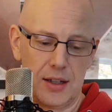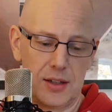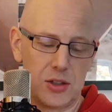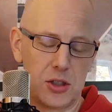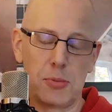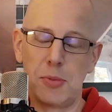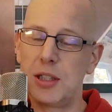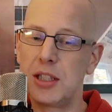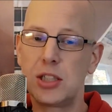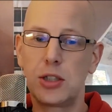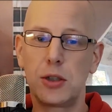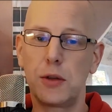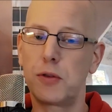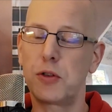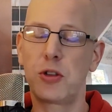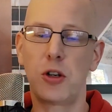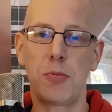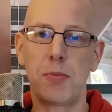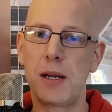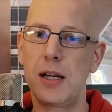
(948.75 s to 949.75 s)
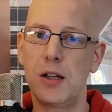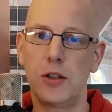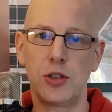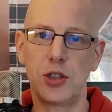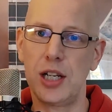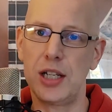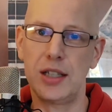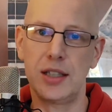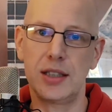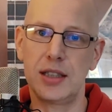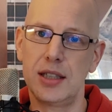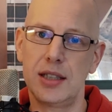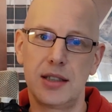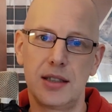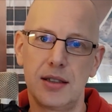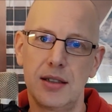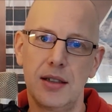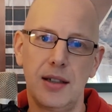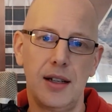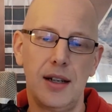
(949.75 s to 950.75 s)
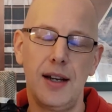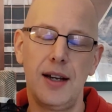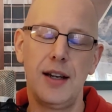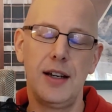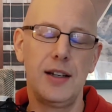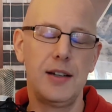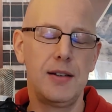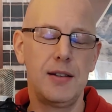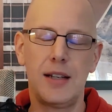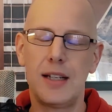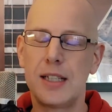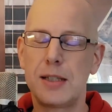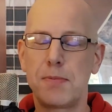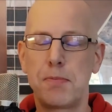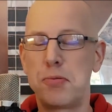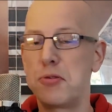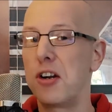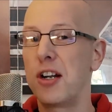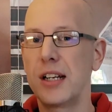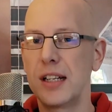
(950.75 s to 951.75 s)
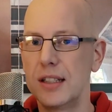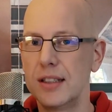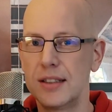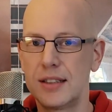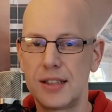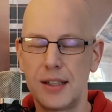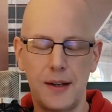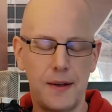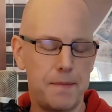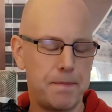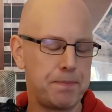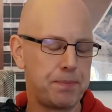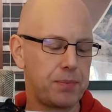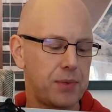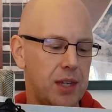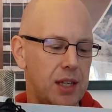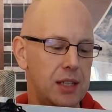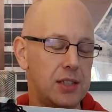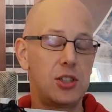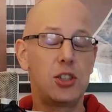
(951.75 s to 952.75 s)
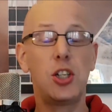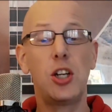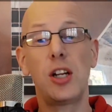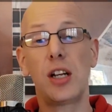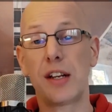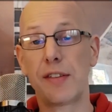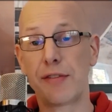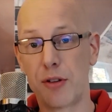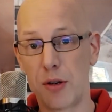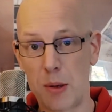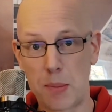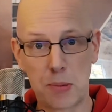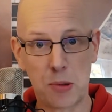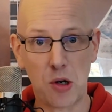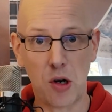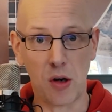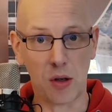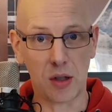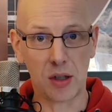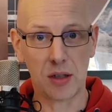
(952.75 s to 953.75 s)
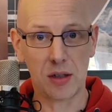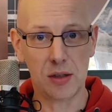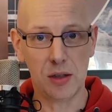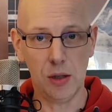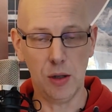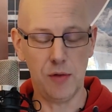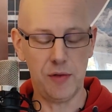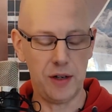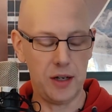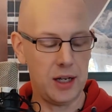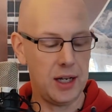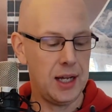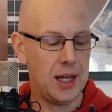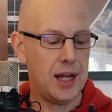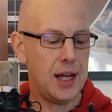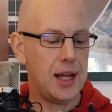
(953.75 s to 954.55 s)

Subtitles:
some of this stuff should have been on Genesis. It's brilliant, certainly for a prog lover.